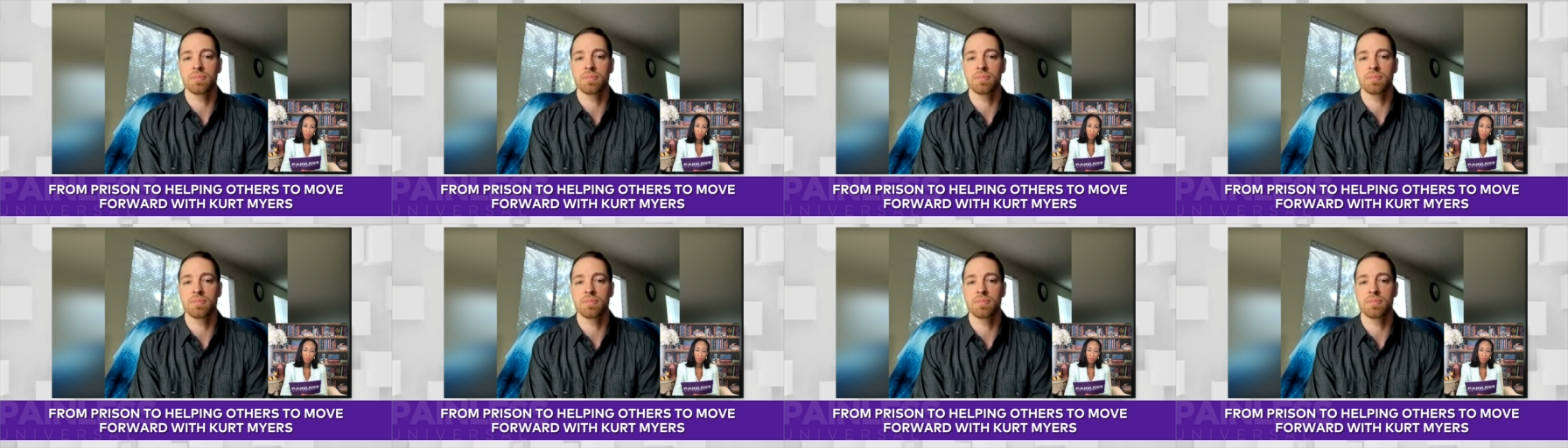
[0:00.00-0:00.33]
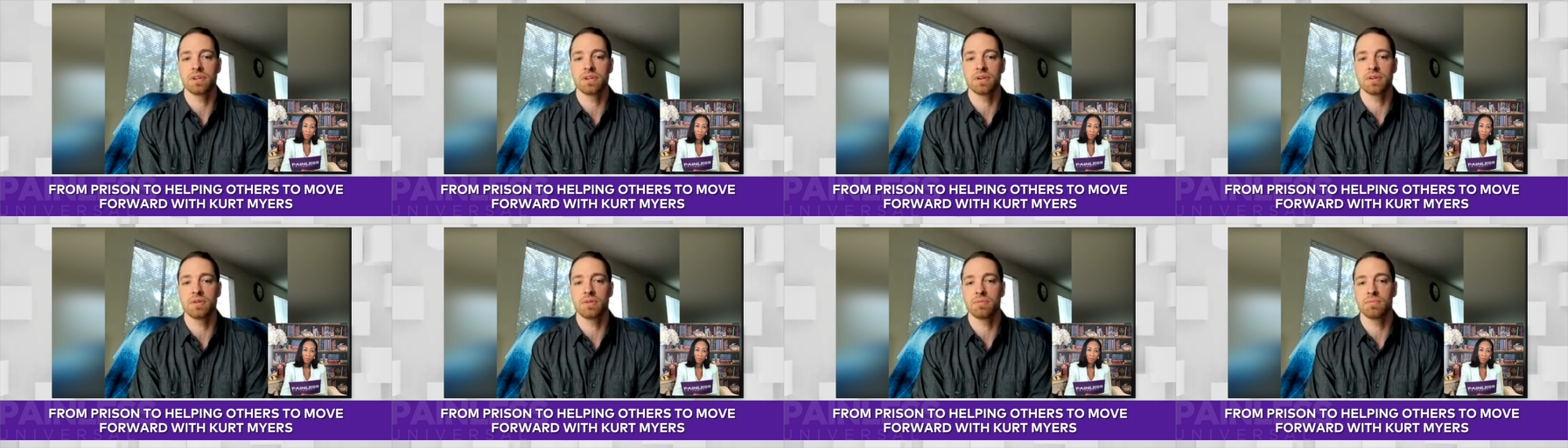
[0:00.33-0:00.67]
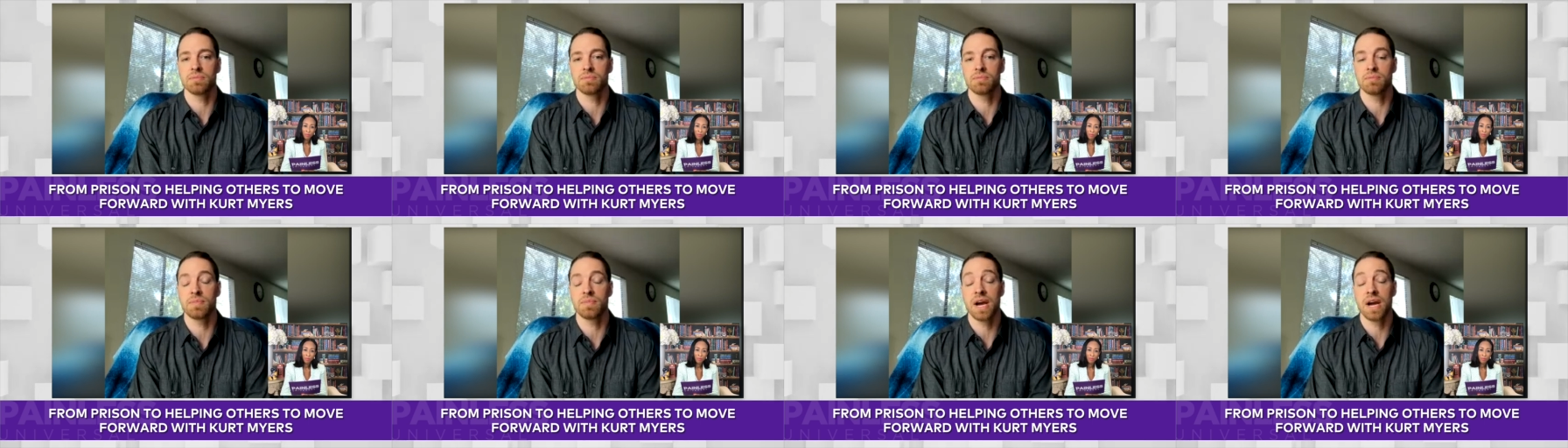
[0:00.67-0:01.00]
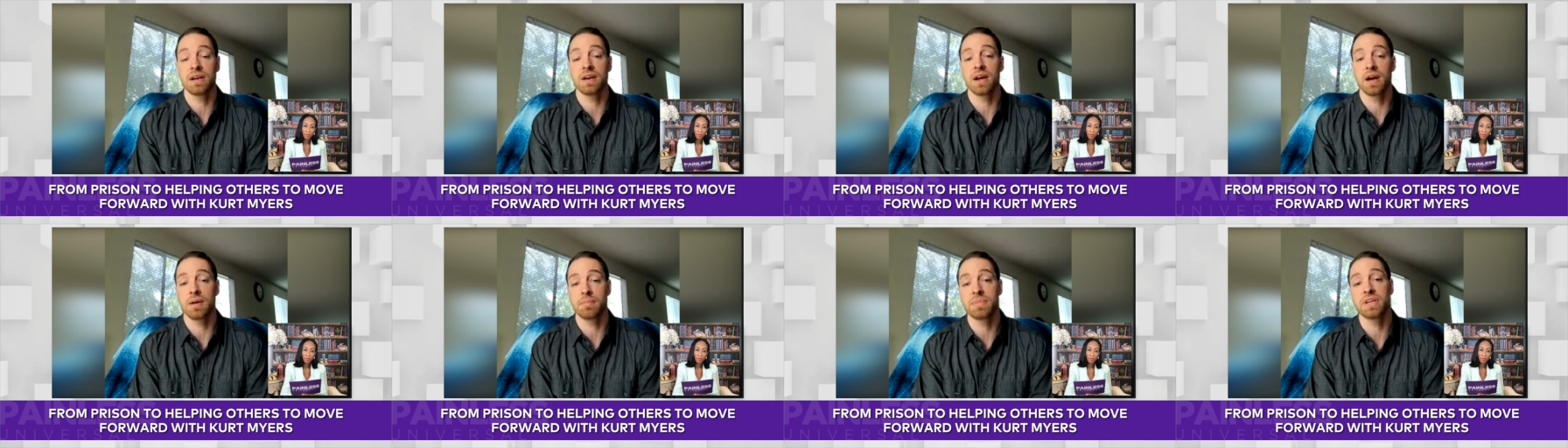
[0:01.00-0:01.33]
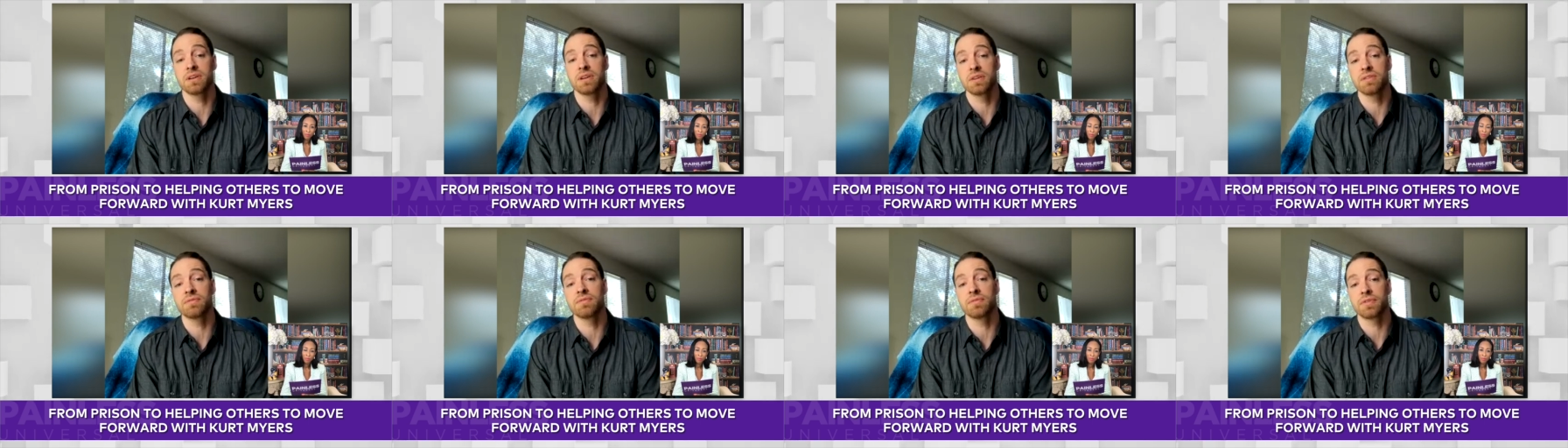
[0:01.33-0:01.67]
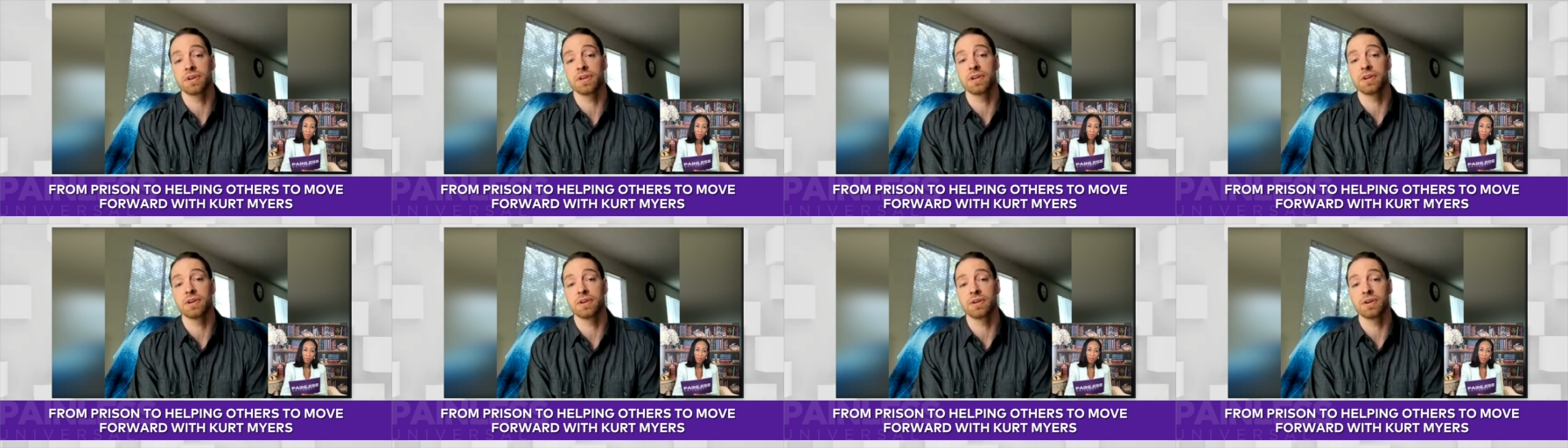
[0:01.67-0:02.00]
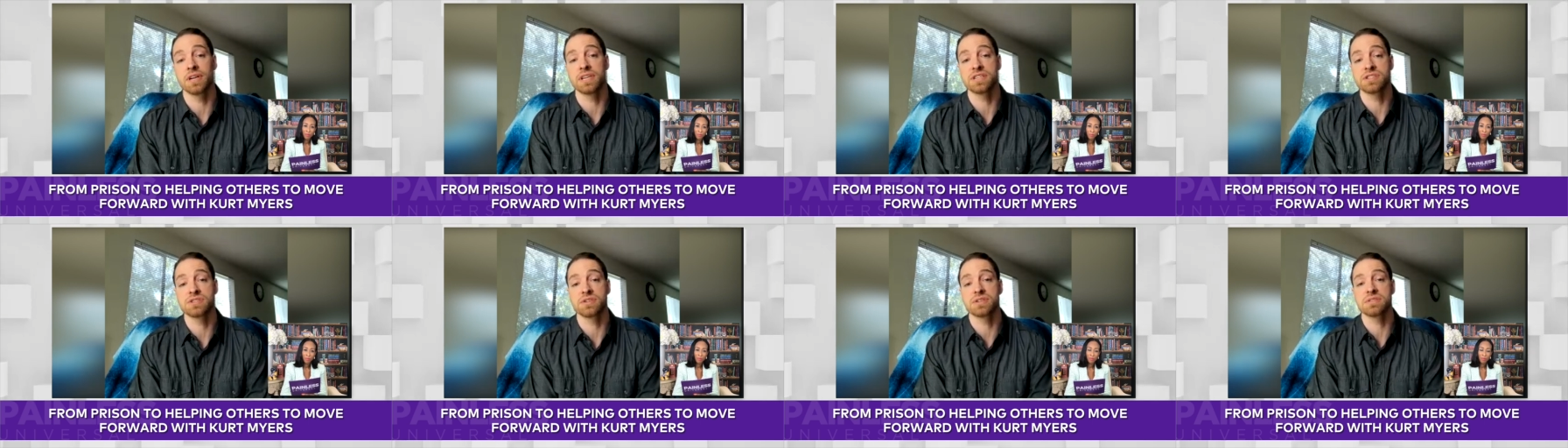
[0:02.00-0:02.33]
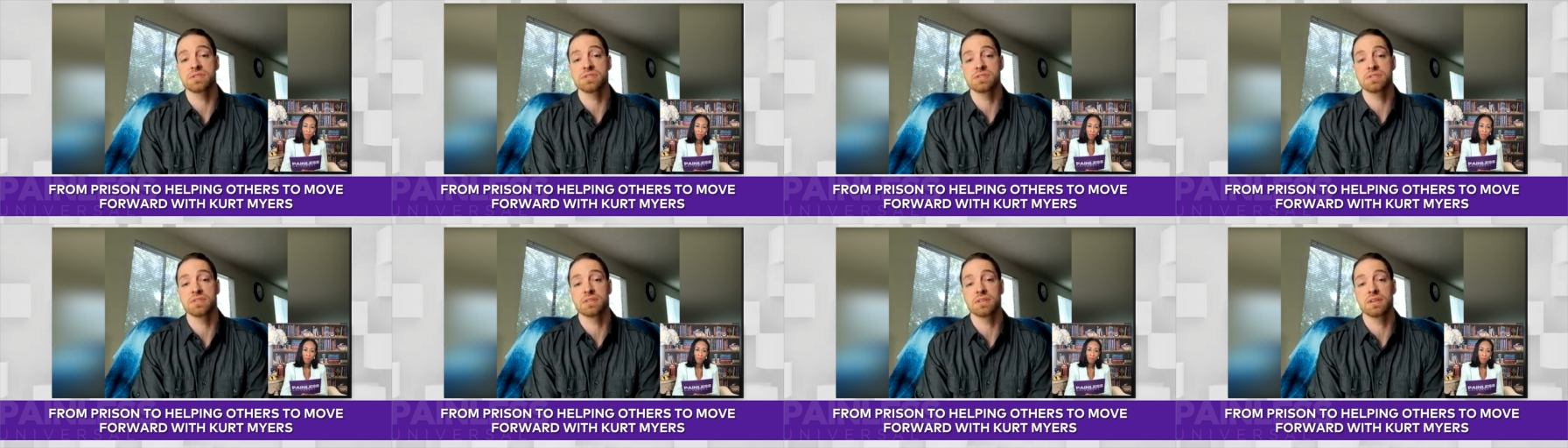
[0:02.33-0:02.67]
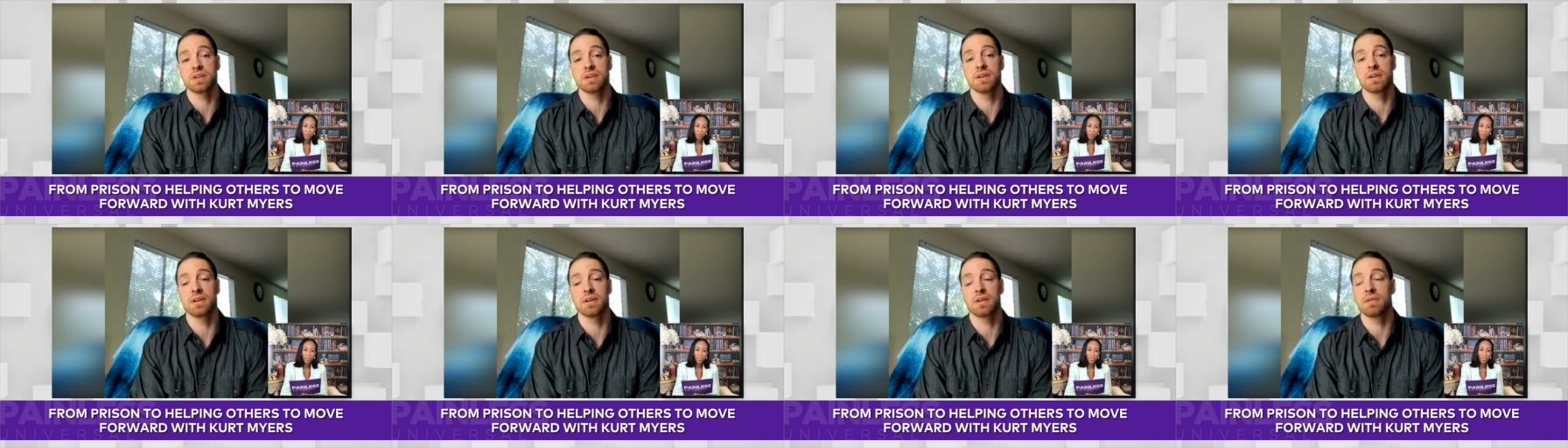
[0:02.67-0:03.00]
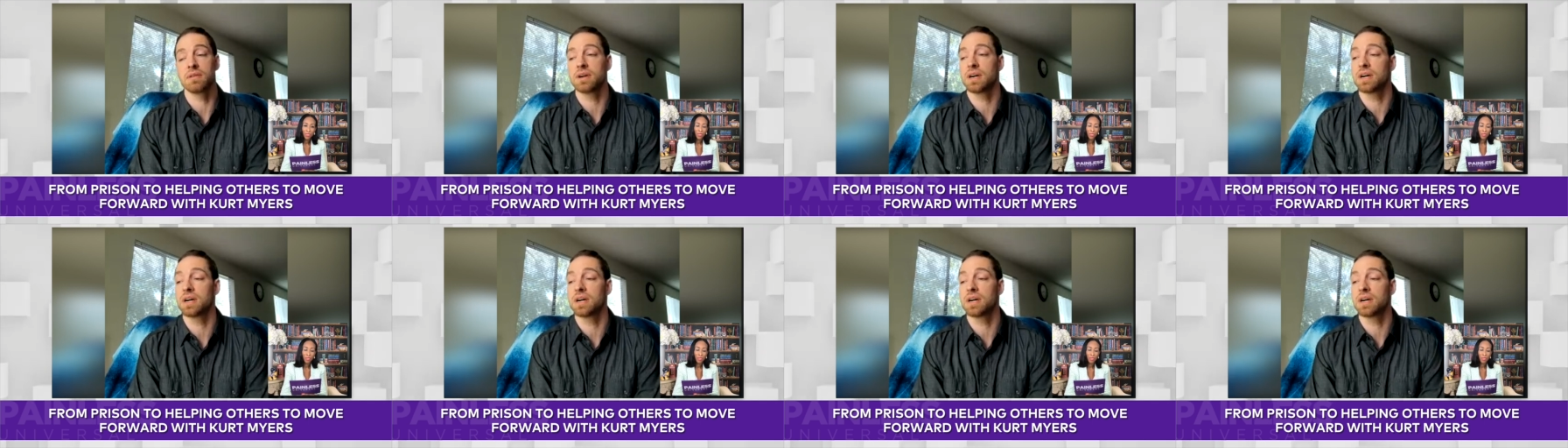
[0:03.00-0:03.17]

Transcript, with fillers: are uh, you know, might not be good for your interests, you know.